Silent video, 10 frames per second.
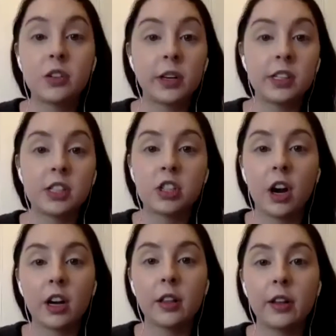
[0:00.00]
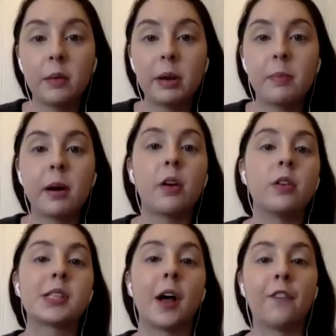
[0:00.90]
going to talk a little bit about
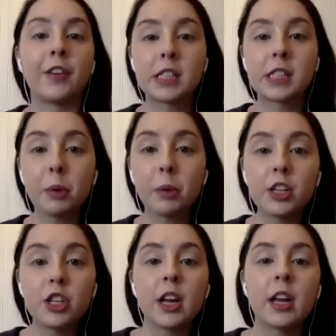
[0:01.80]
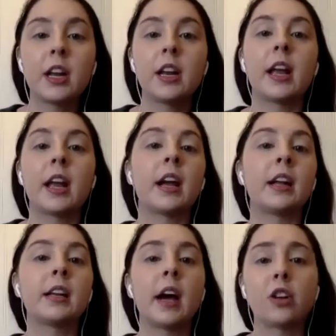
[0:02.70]
self-expression
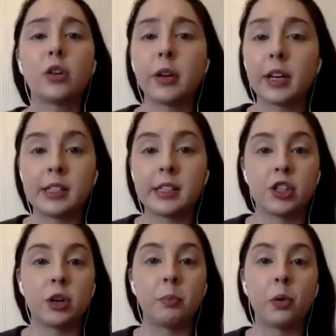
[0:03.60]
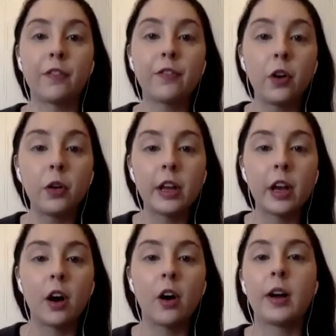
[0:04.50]
and how to create a digital
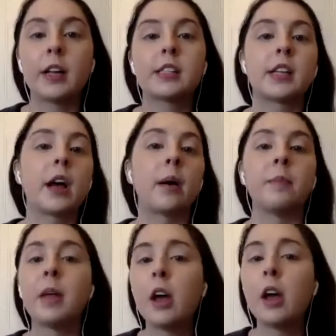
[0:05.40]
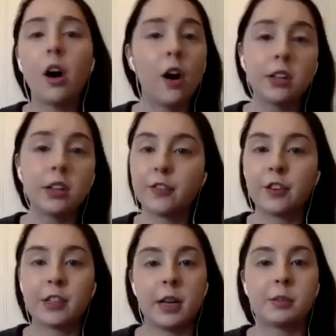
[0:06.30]
portfolio and some all
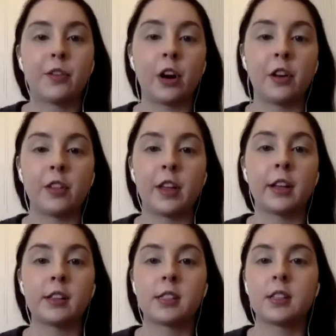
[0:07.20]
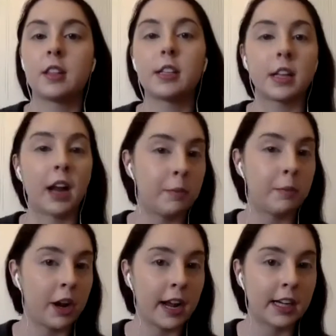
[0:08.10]
different types of art things that I'm
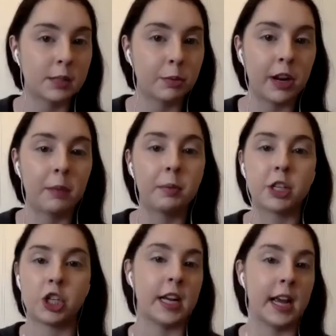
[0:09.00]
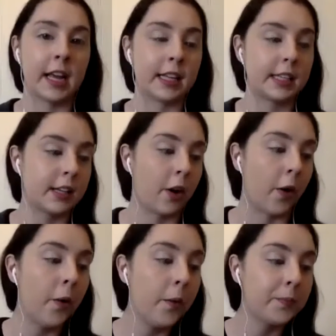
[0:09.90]
not an expert in, but she is.
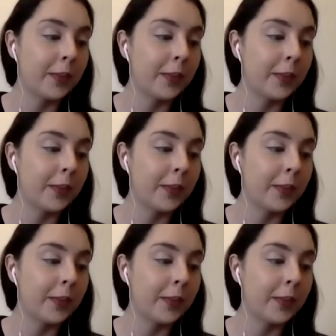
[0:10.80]
So